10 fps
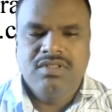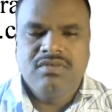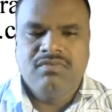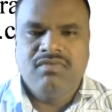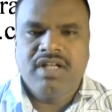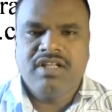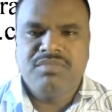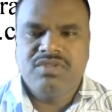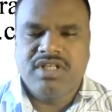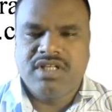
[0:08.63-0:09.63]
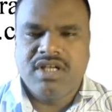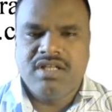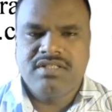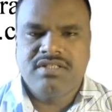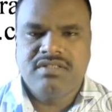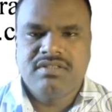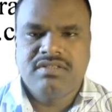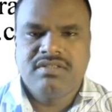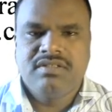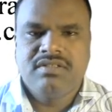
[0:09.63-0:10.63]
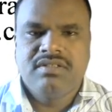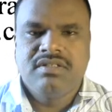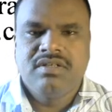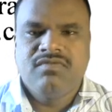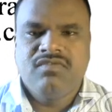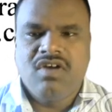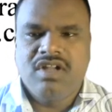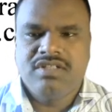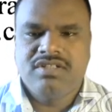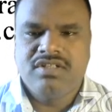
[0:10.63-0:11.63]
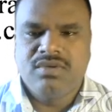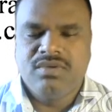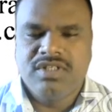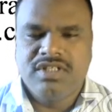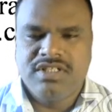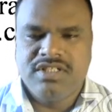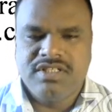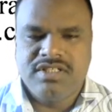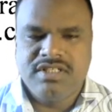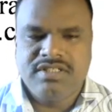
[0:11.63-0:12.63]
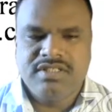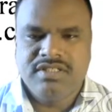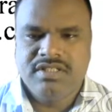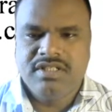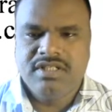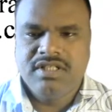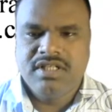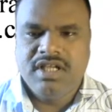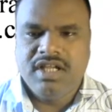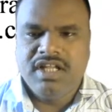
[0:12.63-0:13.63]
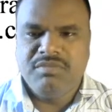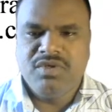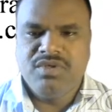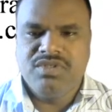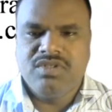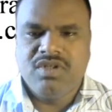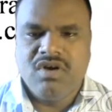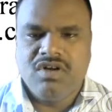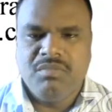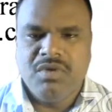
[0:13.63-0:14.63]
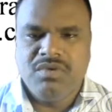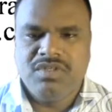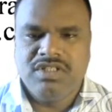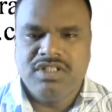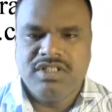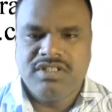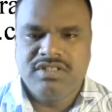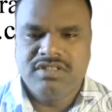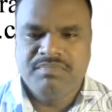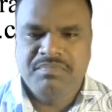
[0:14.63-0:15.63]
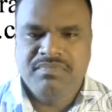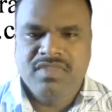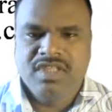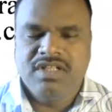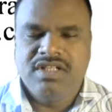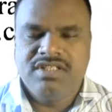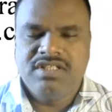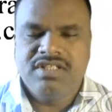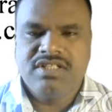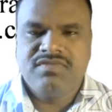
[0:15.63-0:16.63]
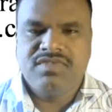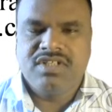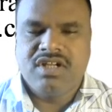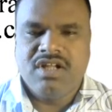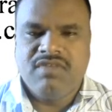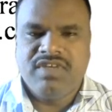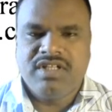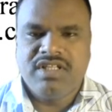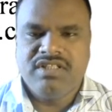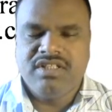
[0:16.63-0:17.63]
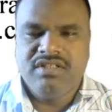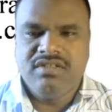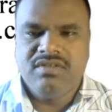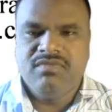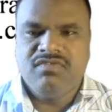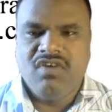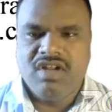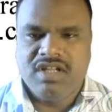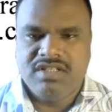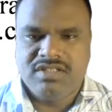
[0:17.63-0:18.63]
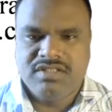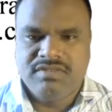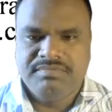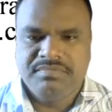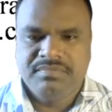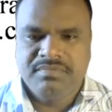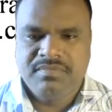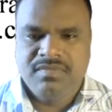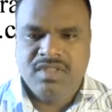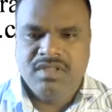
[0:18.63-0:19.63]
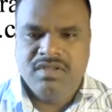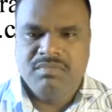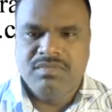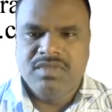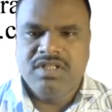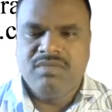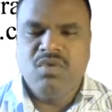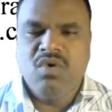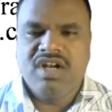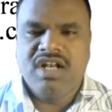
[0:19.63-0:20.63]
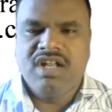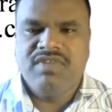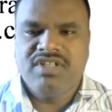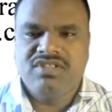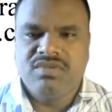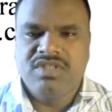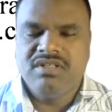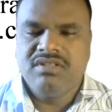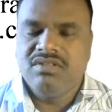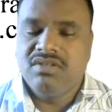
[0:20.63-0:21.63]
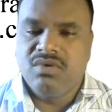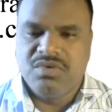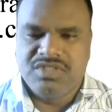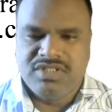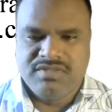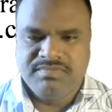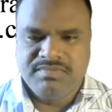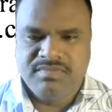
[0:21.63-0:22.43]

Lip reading: Welcome to the class Forest Root Diseases, and I'm going to talk about this diseases which are affecting the forest in more relevance to the roots.